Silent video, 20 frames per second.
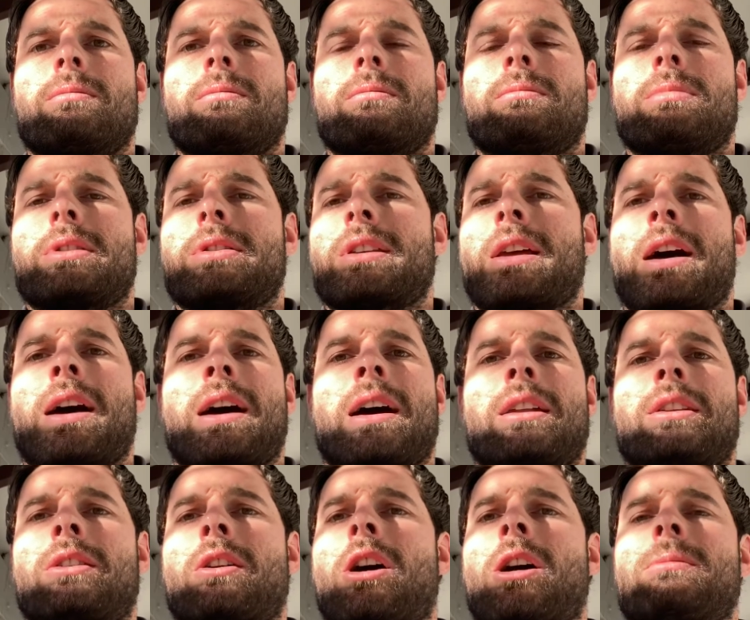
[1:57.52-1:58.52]
bizarre
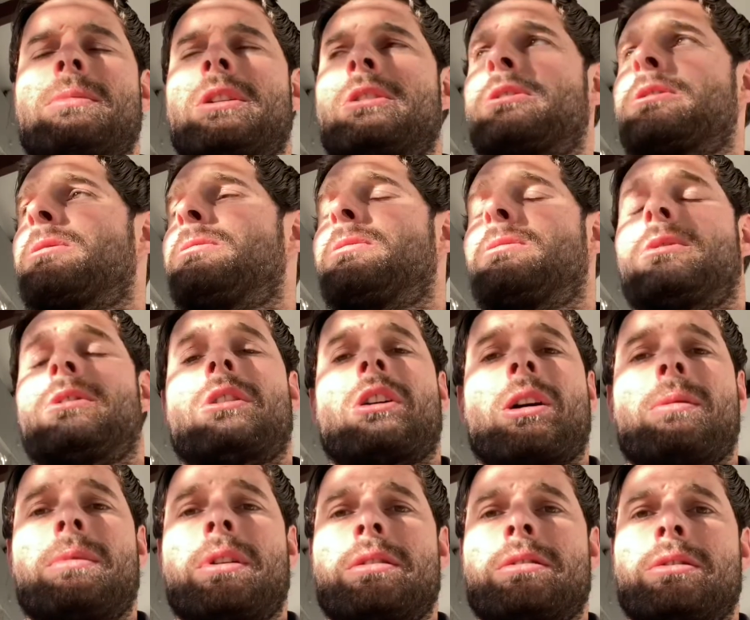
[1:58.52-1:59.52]

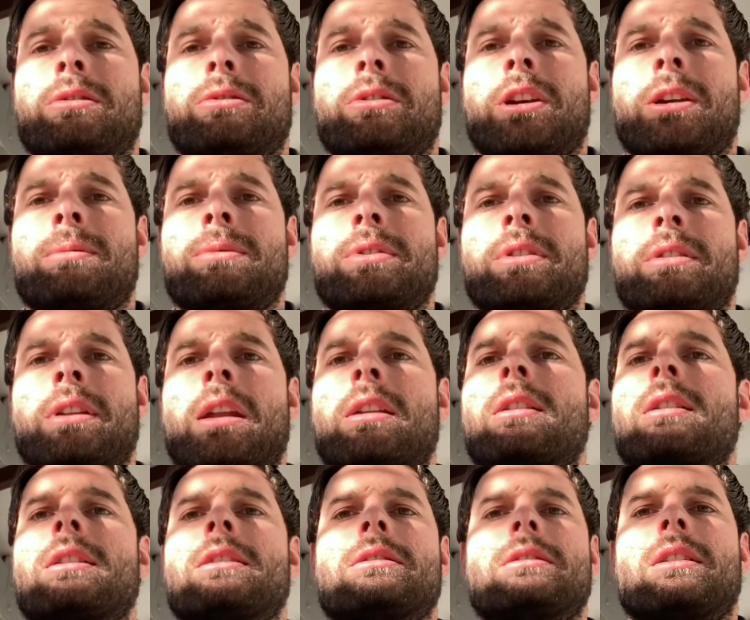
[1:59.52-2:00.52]
nightmares and dreams. None
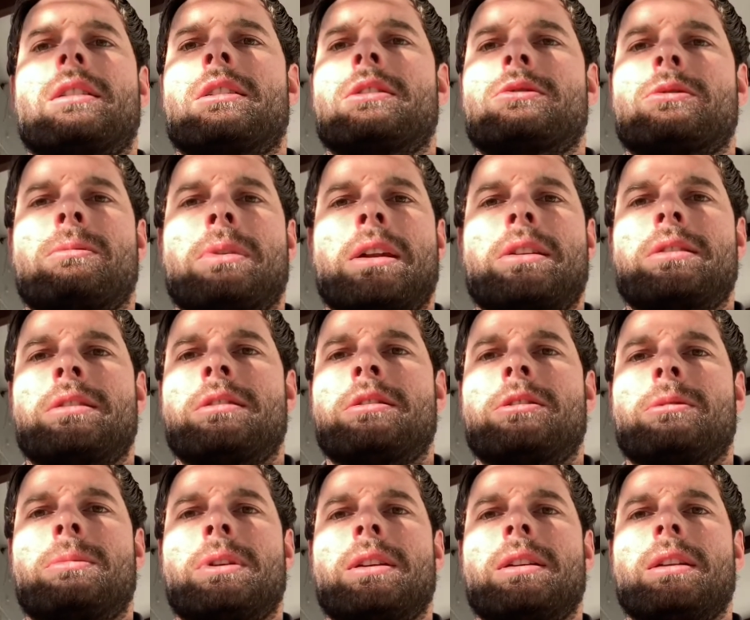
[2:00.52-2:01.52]
of these things were mentioned
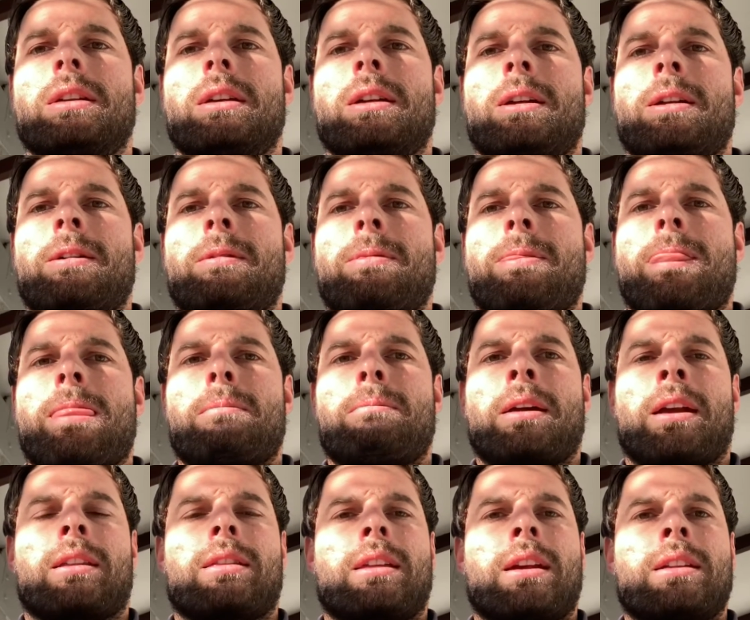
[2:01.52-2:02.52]
to me
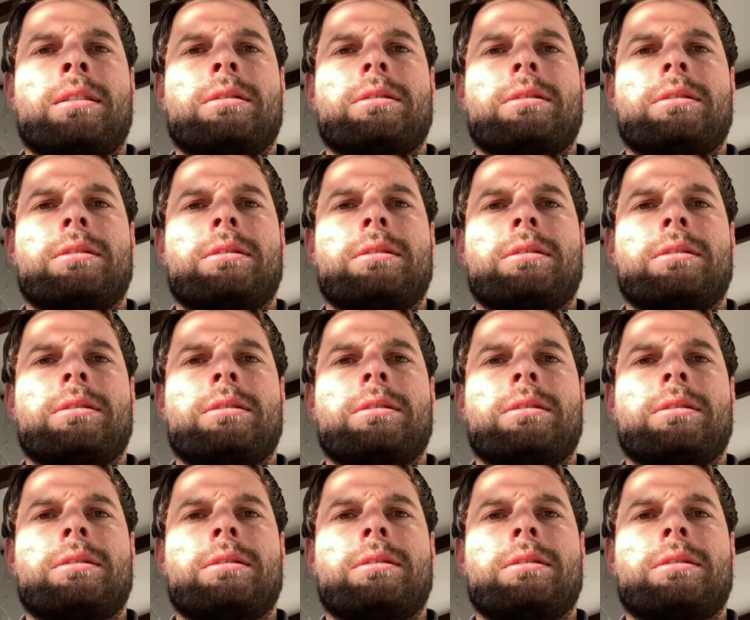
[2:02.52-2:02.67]
back then.